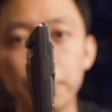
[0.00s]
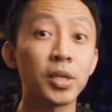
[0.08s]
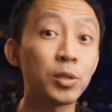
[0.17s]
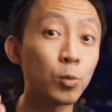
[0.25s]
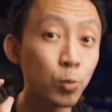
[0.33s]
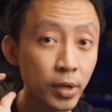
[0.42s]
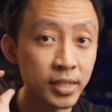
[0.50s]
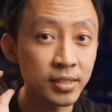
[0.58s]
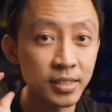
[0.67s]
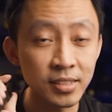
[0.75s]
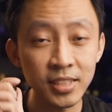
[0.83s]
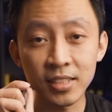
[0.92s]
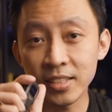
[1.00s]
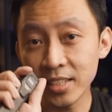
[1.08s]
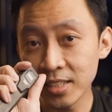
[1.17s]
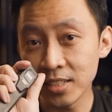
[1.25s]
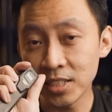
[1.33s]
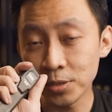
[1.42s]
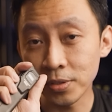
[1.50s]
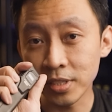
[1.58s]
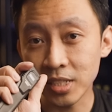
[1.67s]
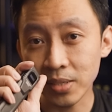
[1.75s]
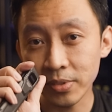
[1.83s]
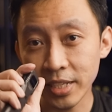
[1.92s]
But the one thing that the
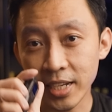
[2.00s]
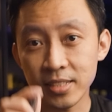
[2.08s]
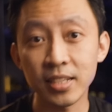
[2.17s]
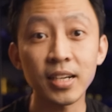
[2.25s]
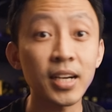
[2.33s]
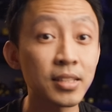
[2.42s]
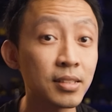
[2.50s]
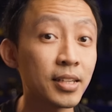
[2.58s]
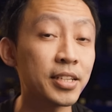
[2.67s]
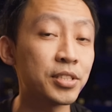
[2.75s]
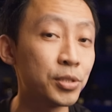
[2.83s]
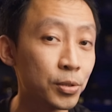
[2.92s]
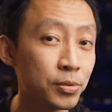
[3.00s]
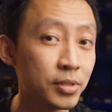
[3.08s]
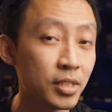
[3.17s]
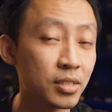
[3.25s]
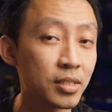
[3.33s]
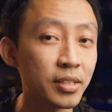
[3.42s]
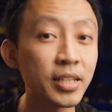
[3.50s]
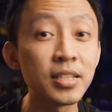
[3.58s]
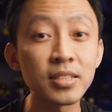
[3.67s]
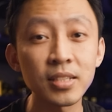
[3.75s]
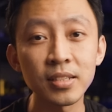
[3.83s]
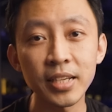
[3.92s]
EDC27 has that other lights don't is the
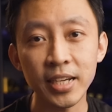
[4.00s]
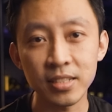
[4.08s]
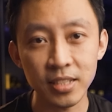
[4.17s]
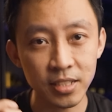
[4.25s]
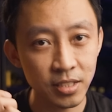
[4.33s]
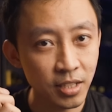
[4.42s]
instant access